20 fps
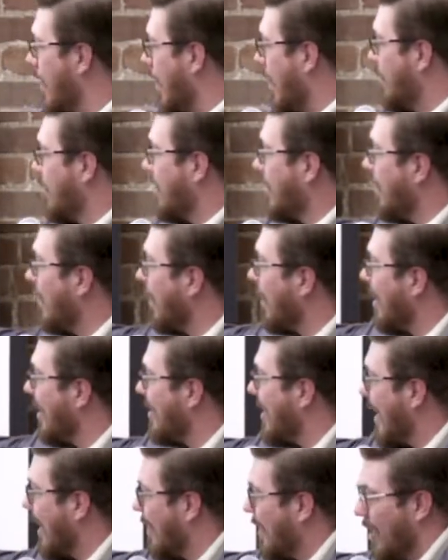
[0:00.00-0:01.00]
I'm still gonna
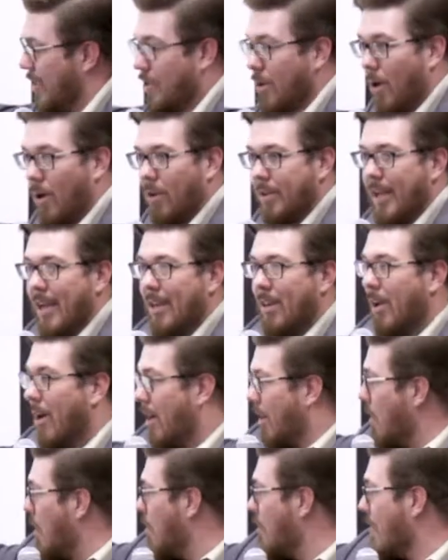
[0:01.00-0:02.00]
take this all day
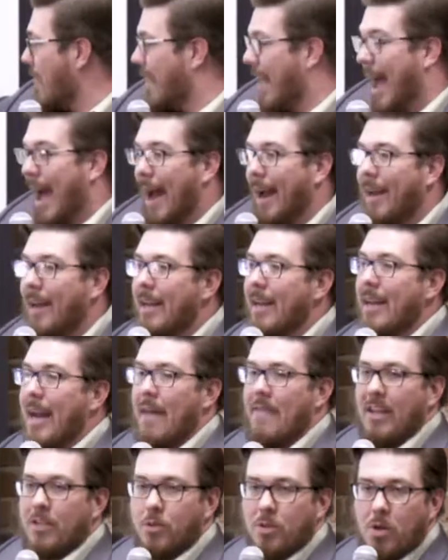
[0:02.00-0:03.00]
long over that.
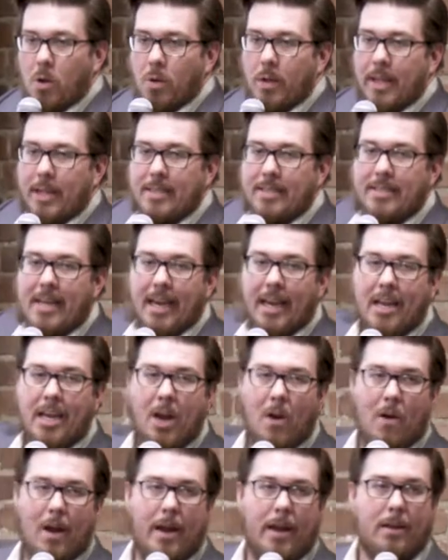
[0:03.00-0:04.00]
And this was only his second
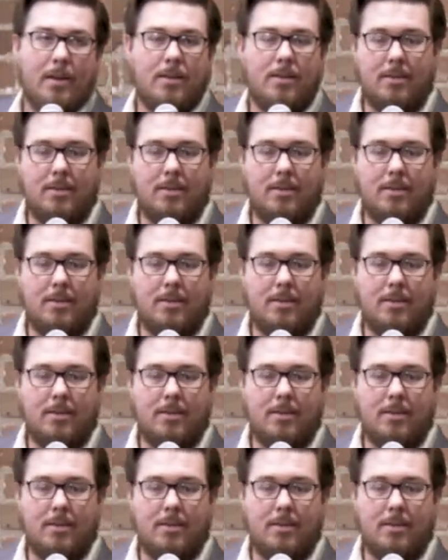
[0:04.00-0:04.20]
year in.